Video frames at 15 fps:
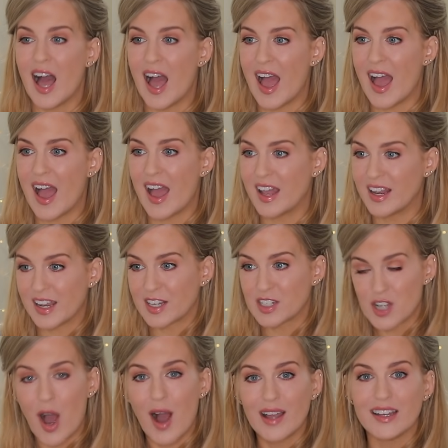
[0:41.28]
uh, like
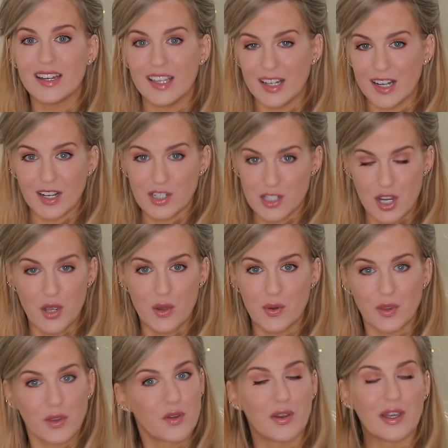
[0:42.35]
tiny, like two
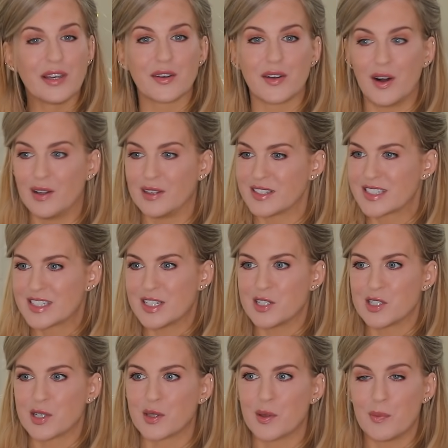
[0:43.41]
and three year olds,
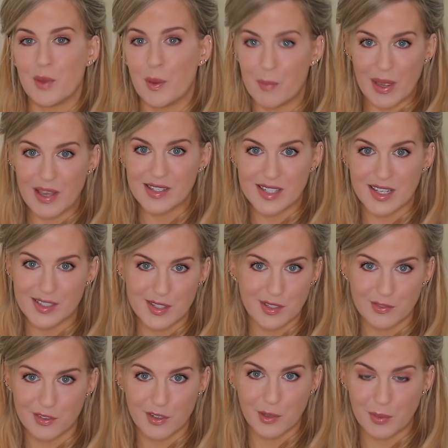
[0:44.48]
teaching them the basics
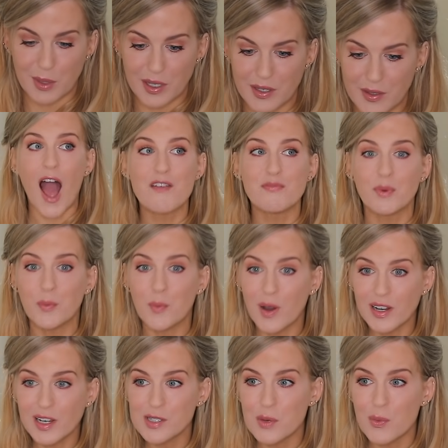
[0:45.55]
of rugby. I've been
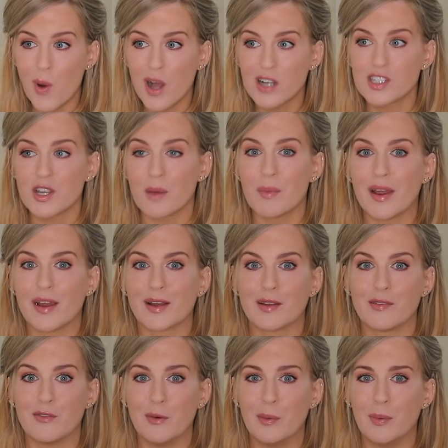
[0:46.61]
wanting to watch
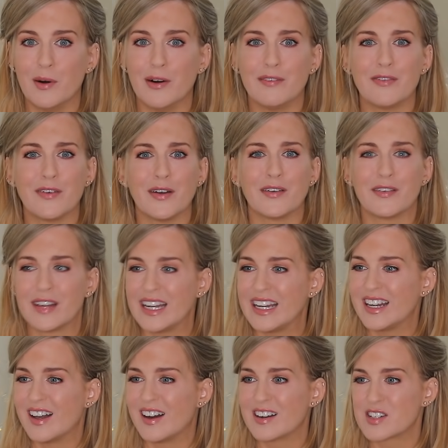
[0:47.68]
American football for a
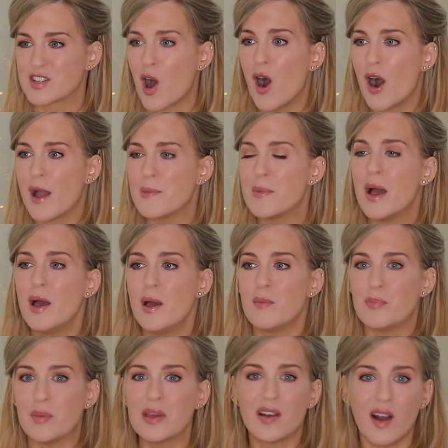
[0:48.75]
really long time
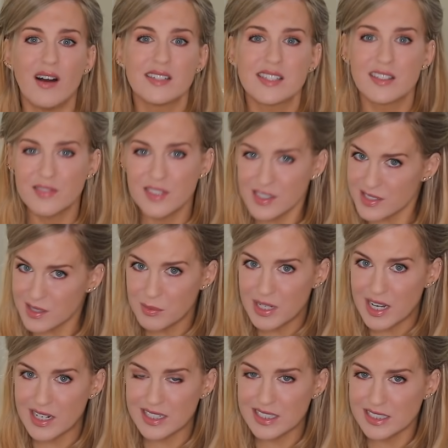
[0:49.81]
because of the
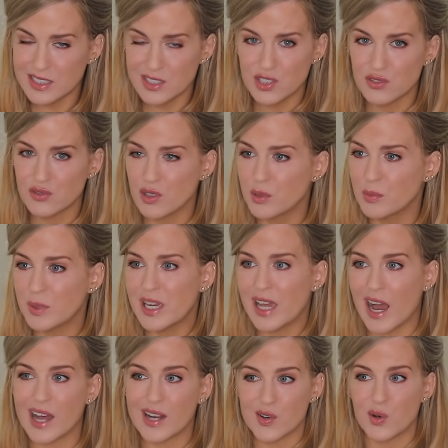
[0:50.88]
similarities to rugby
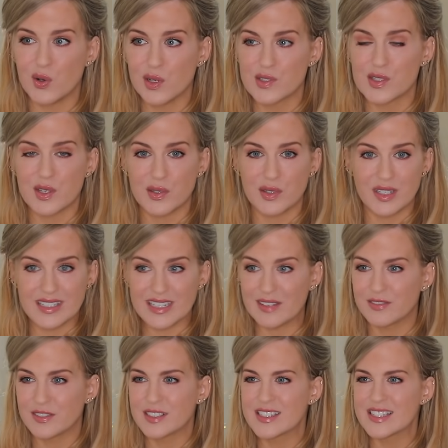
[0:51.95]
and also the
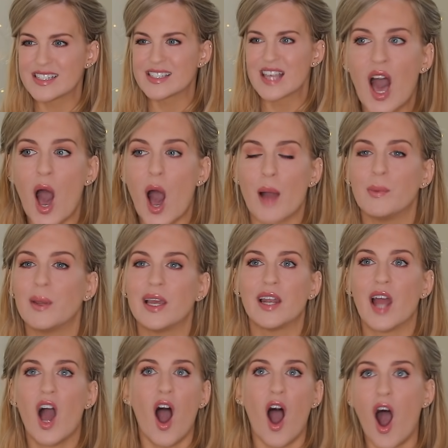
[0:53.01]
differences. I
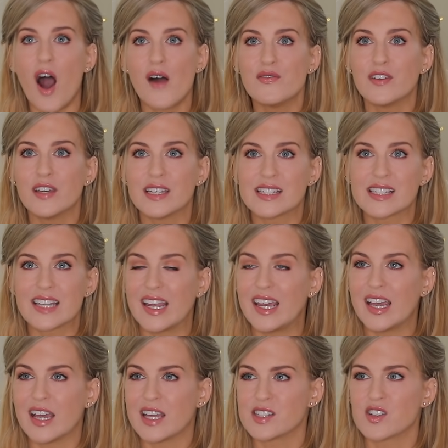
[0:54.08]
mean,
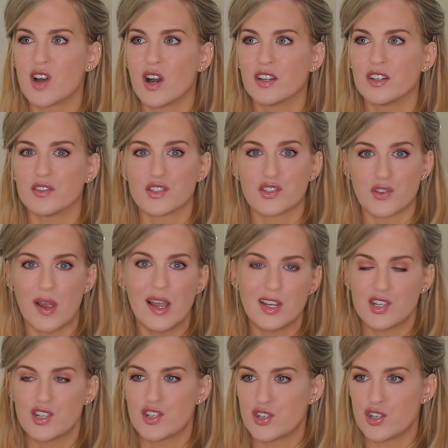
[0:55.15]
obviously, it's kind of
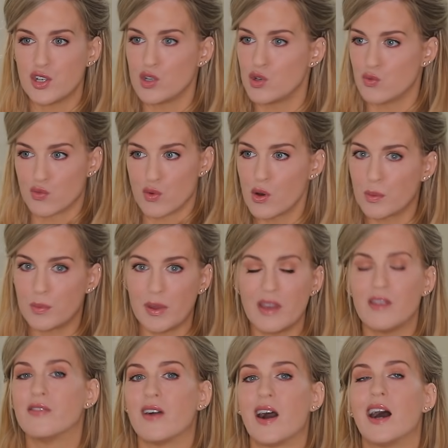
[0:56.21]
strange to
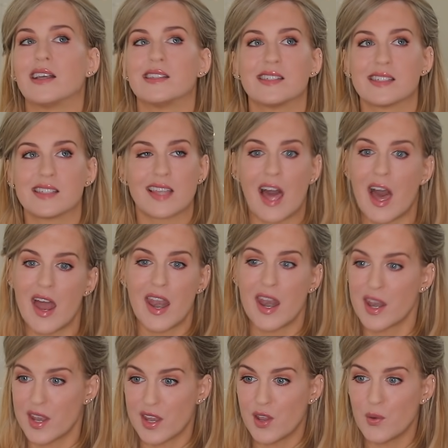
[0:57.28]
rugby fans that
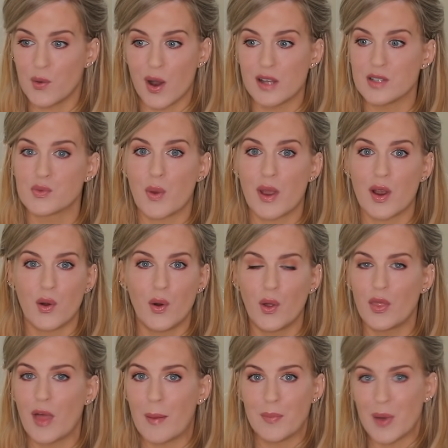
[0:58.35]
you guys wear
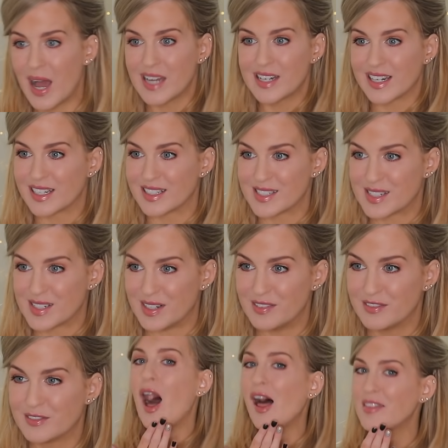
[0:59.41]
all that padding and stuff.
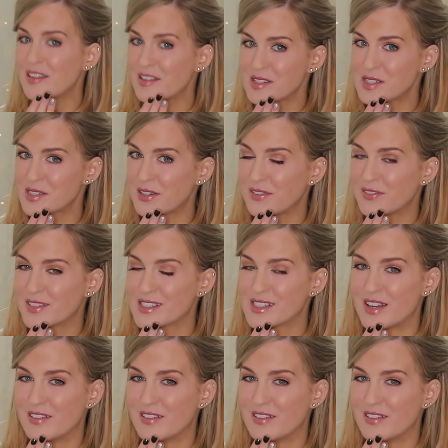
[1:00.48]
On the surface